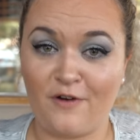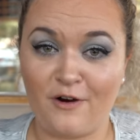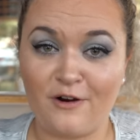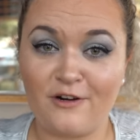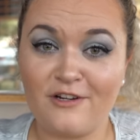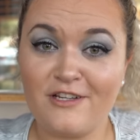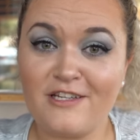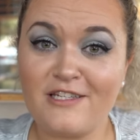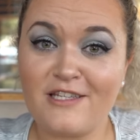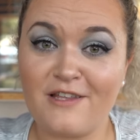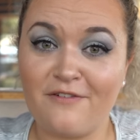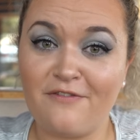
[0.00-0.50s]
far
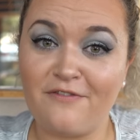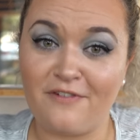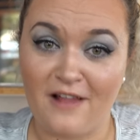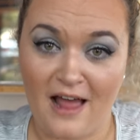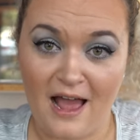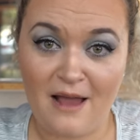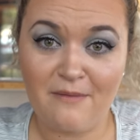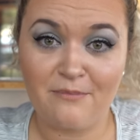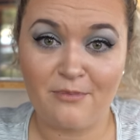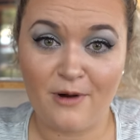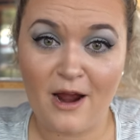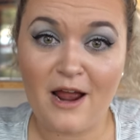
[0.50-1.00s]
as the
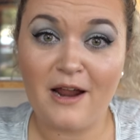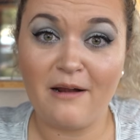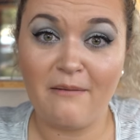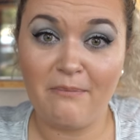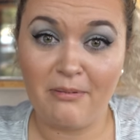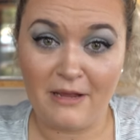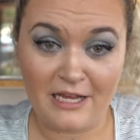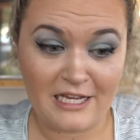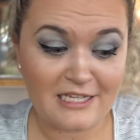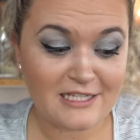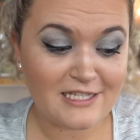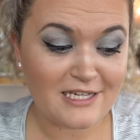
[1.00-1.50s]

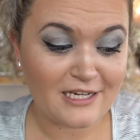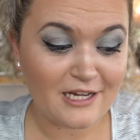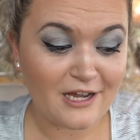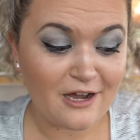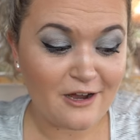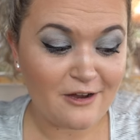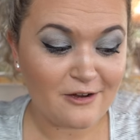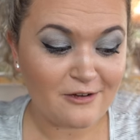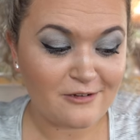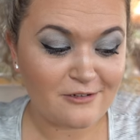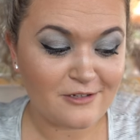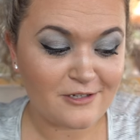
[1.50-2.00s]
flatbread pizza
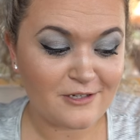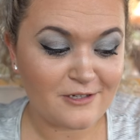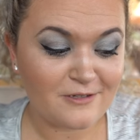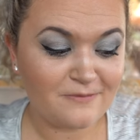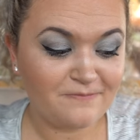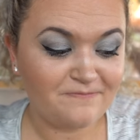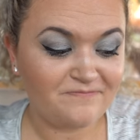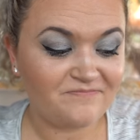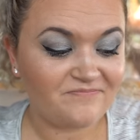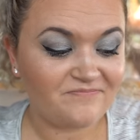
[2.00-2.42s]
goes,